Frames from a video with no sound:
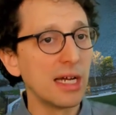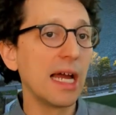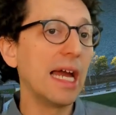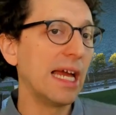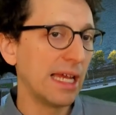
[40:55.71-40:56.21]

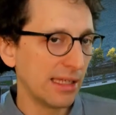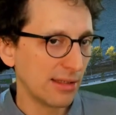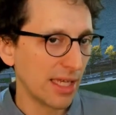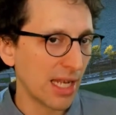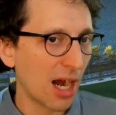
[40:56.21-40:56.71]

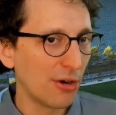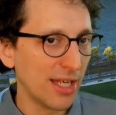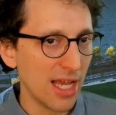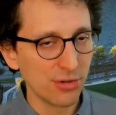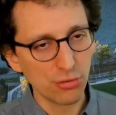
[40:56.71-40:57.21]
an
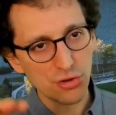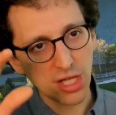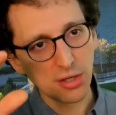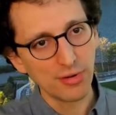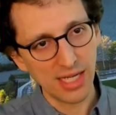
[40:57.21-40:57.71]
RNN to
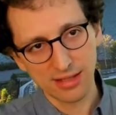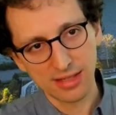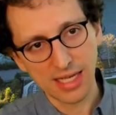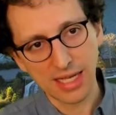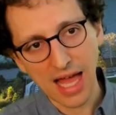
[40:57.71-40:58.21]
generate
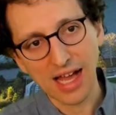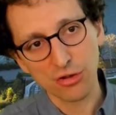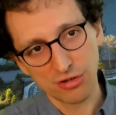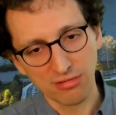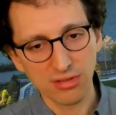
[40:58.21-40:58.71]
the
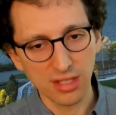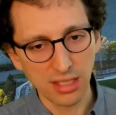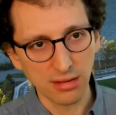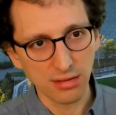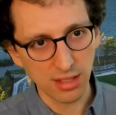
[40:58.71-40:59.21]
actions
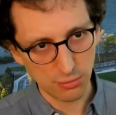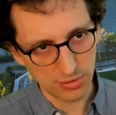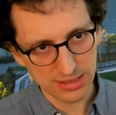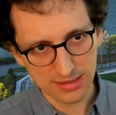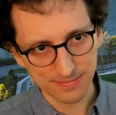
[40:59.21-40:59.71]
in
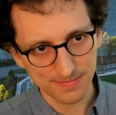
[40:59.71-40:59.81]
sequence.